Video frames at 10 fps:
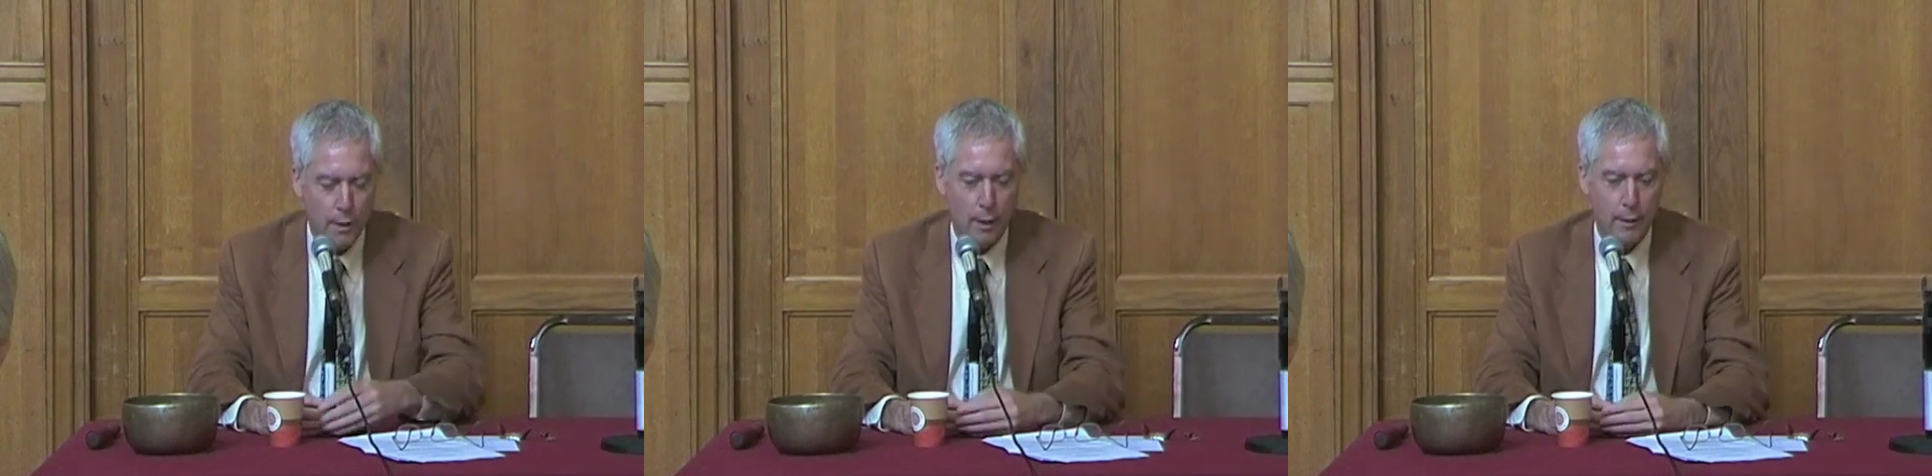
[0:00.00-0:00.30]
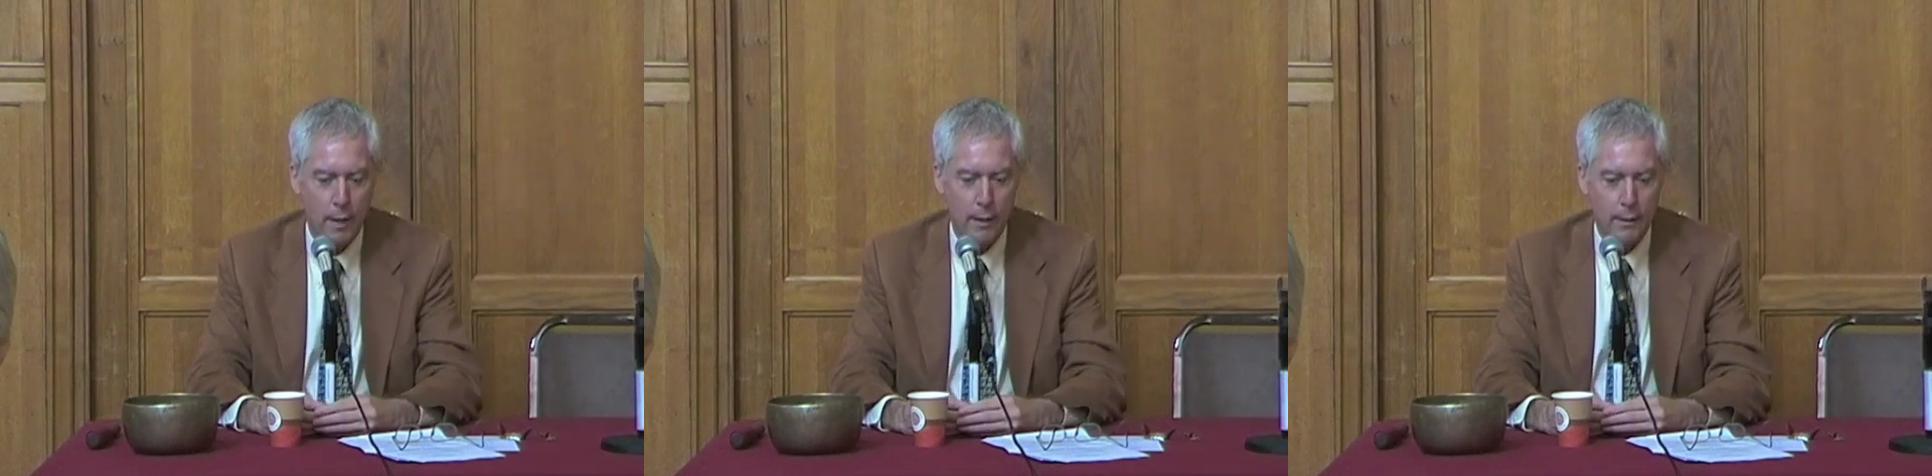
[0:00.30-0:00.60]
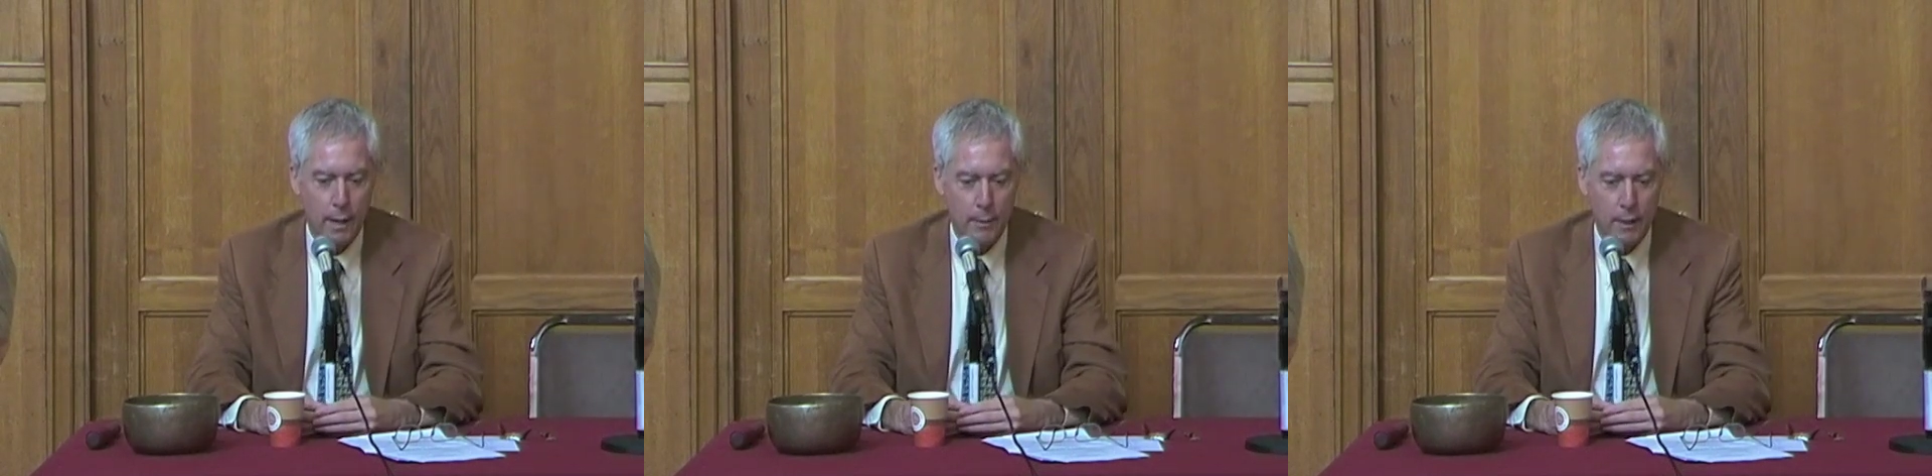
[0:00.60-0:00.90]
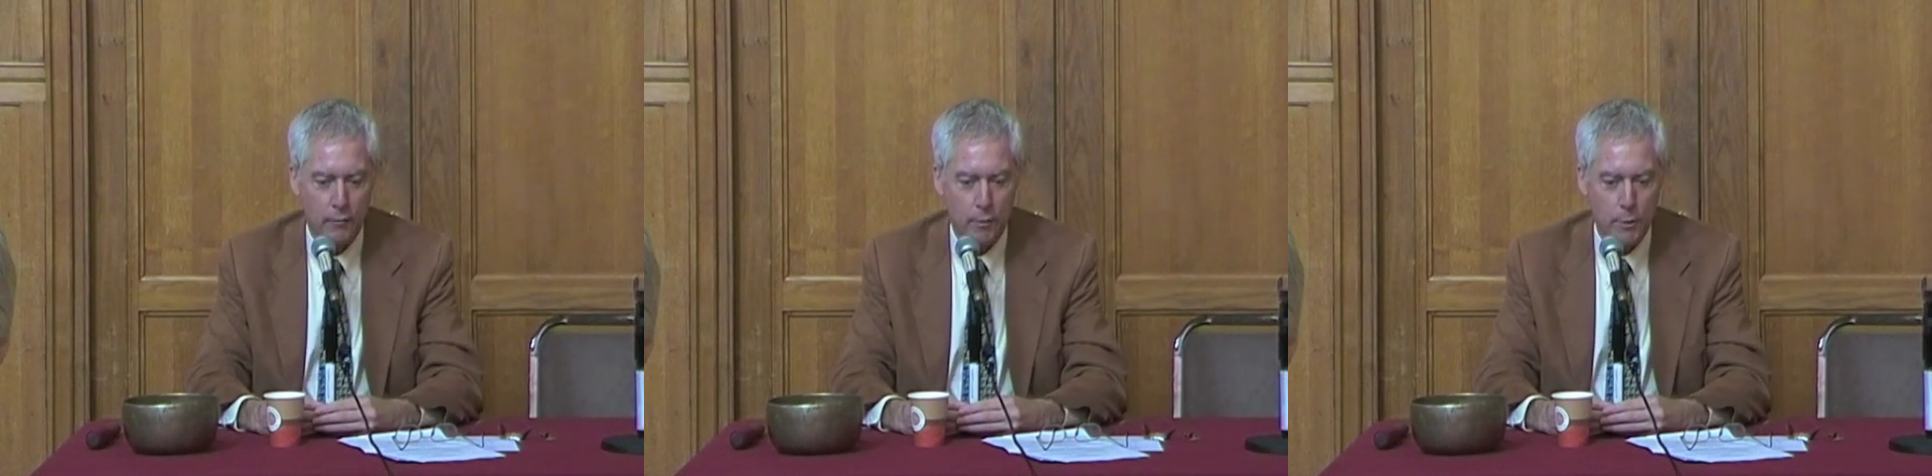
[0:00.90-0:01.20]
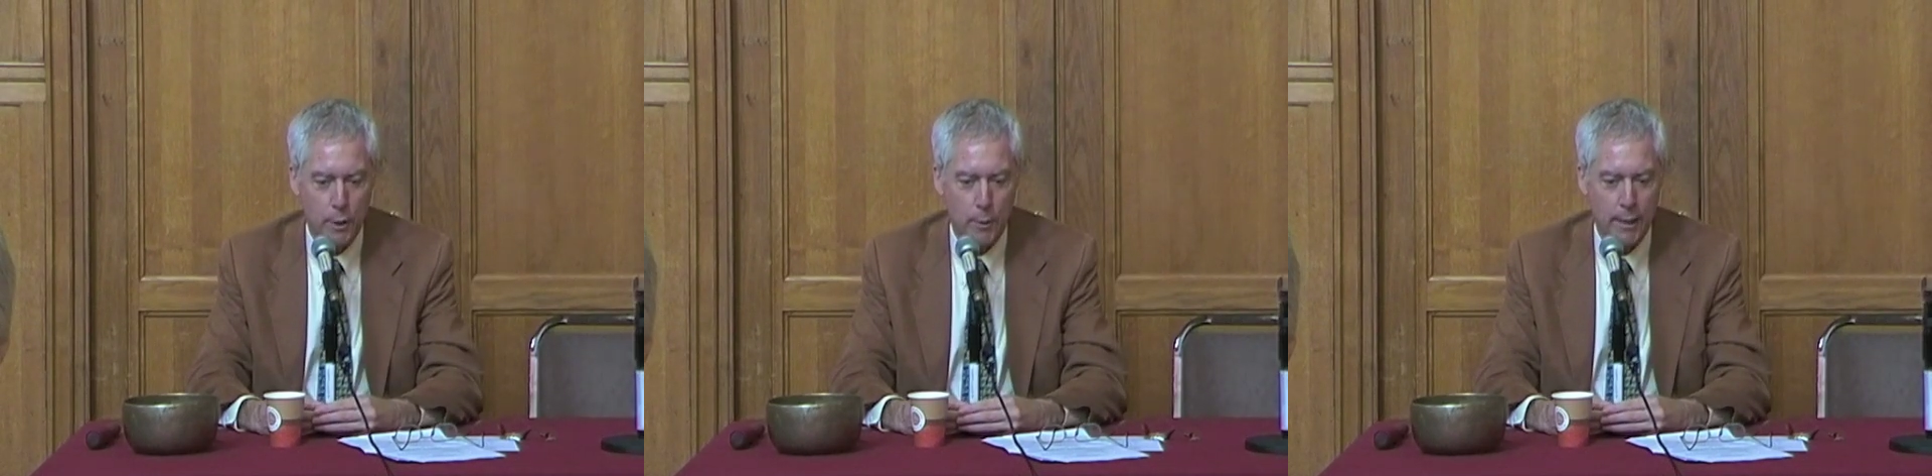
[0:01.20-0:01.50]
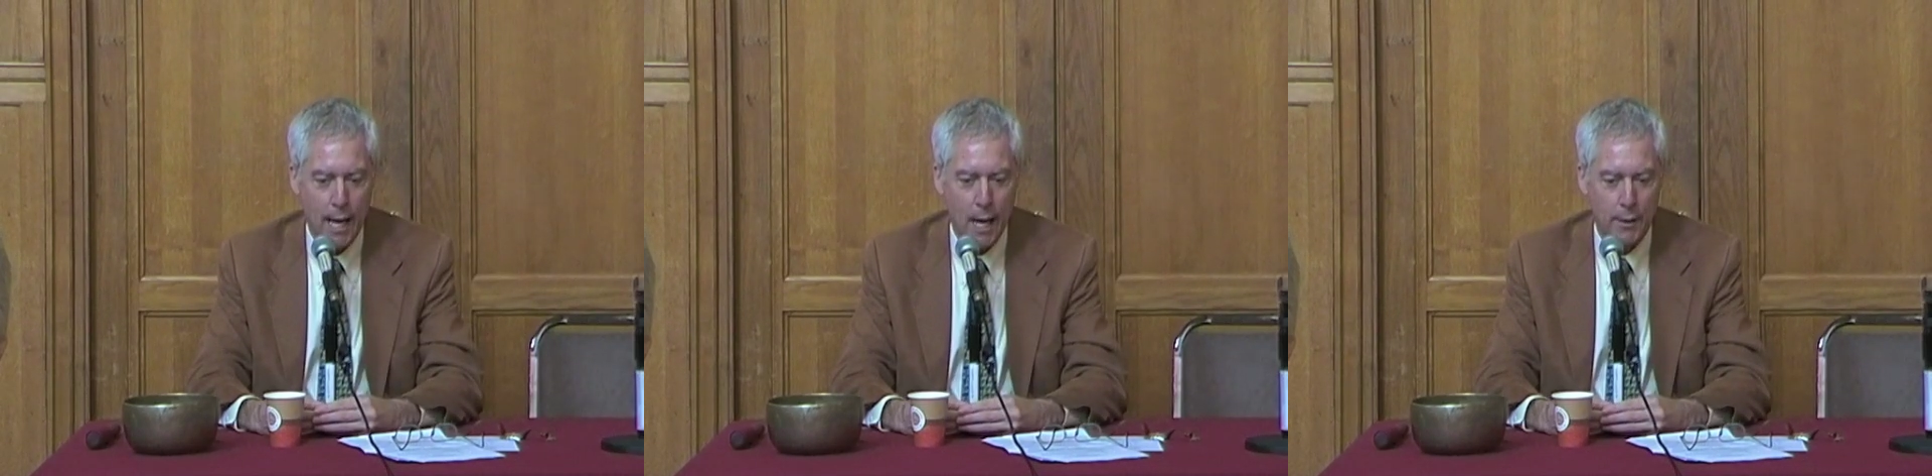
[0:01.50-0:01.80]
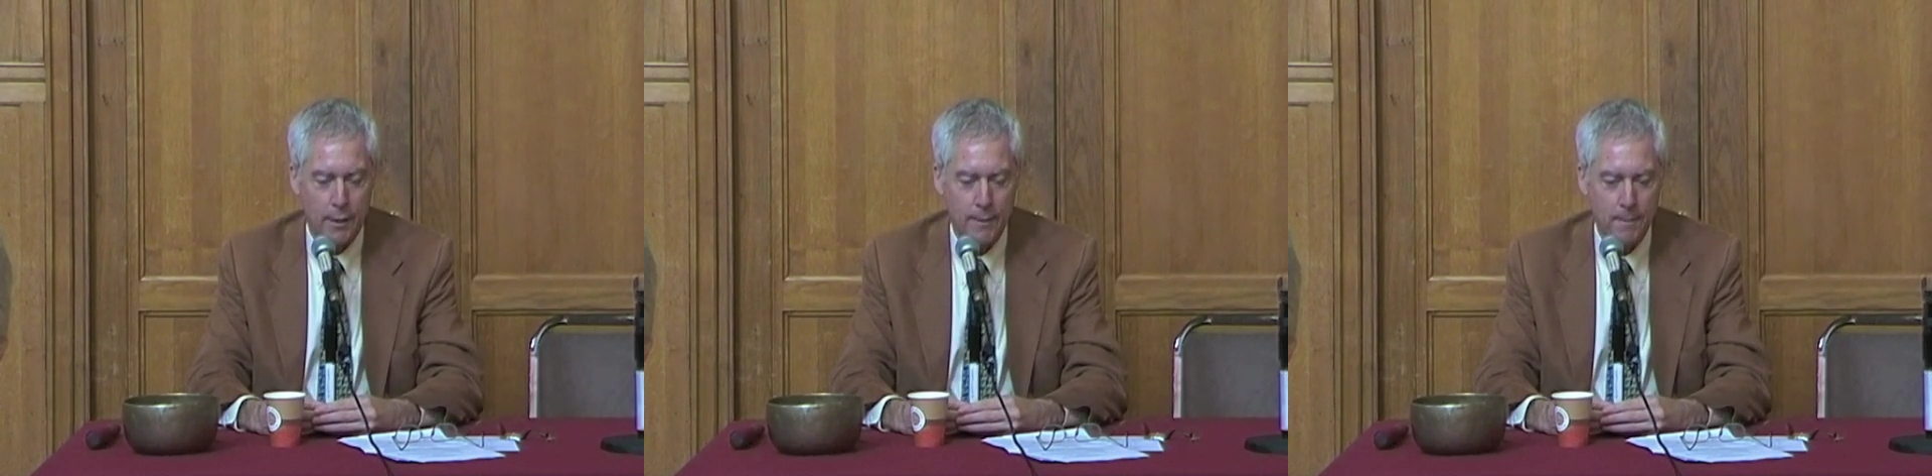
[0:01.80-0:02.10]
They are not coming from someone other.